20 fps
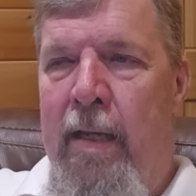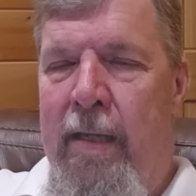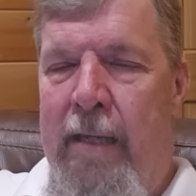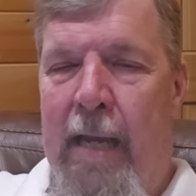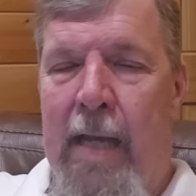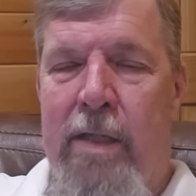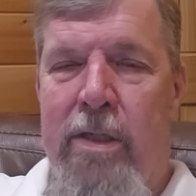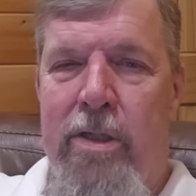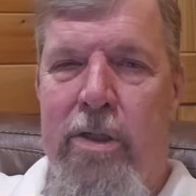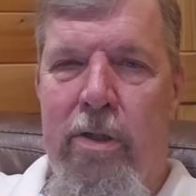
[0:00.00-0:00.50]

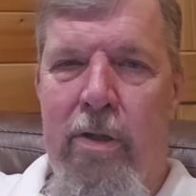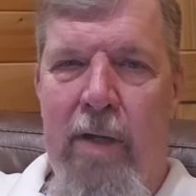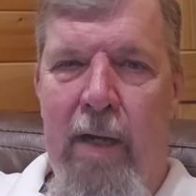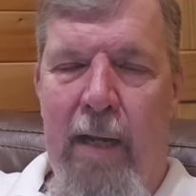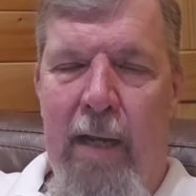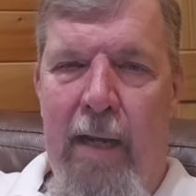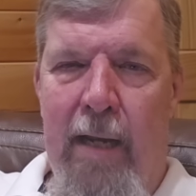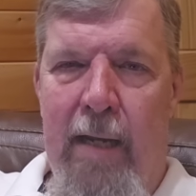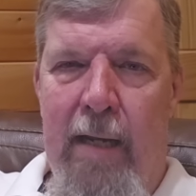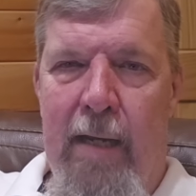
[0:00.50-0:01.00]

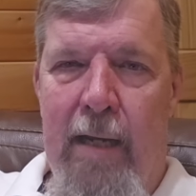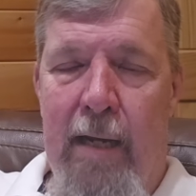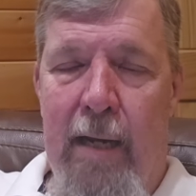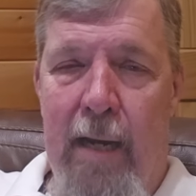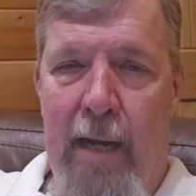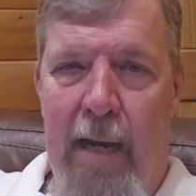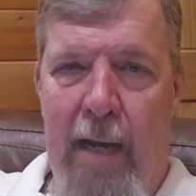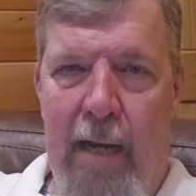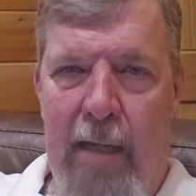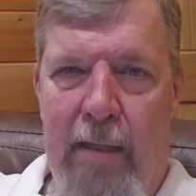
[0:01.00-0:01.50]
Yesterday,
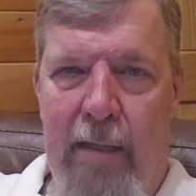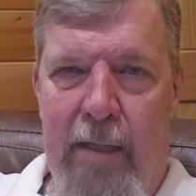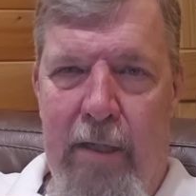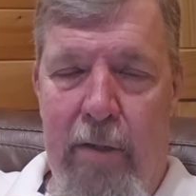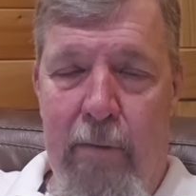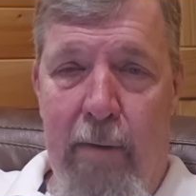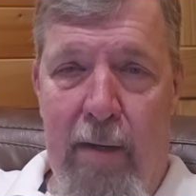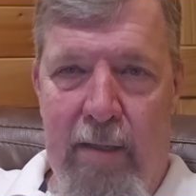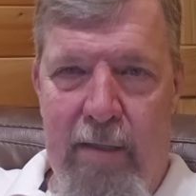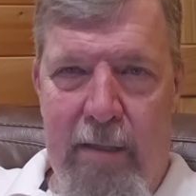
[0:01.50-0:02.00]
at the
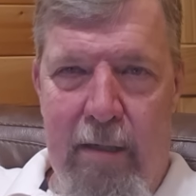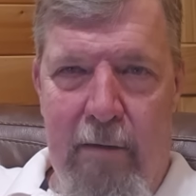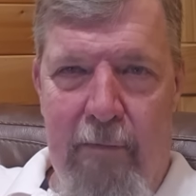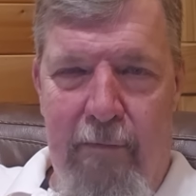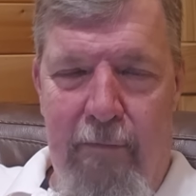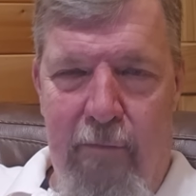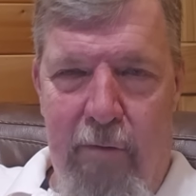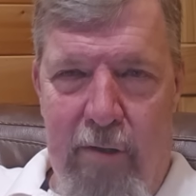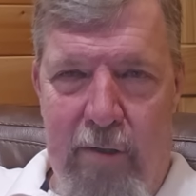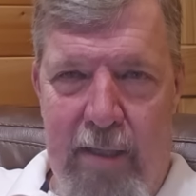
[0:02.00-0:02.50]
U.S. Air
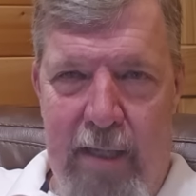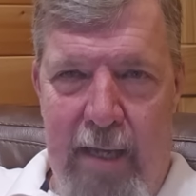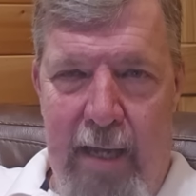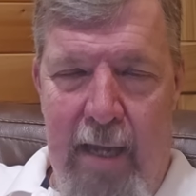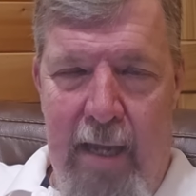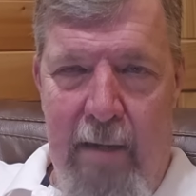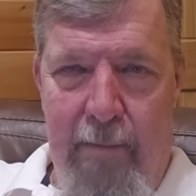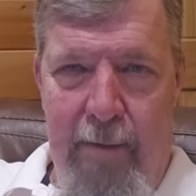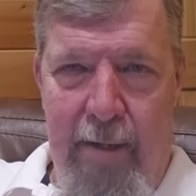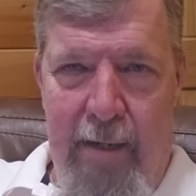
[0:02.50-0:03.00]
Force
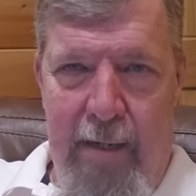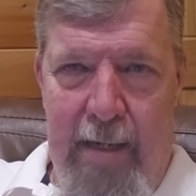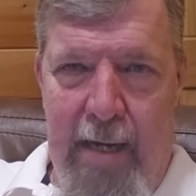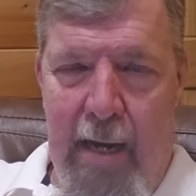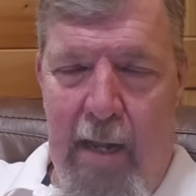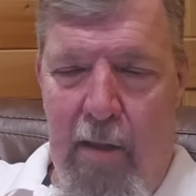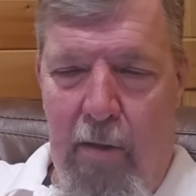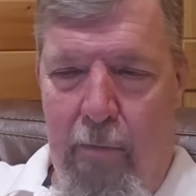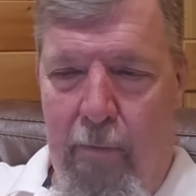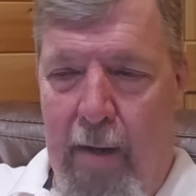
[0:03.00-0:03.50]
Academy in
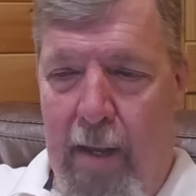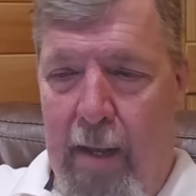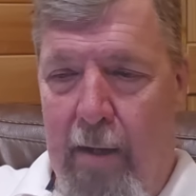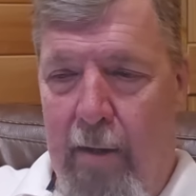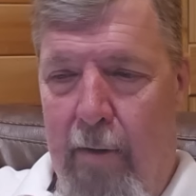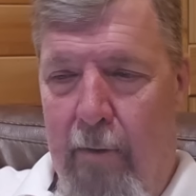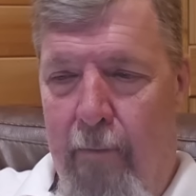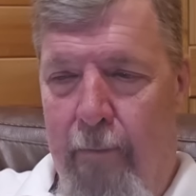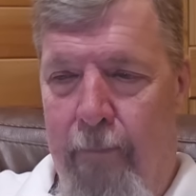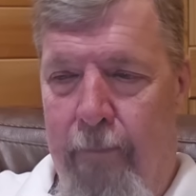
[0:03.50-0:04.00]

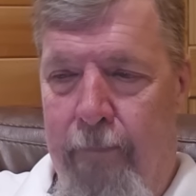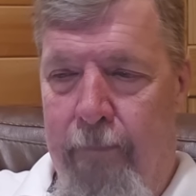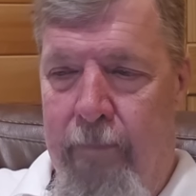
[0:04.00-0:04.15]
Colorado,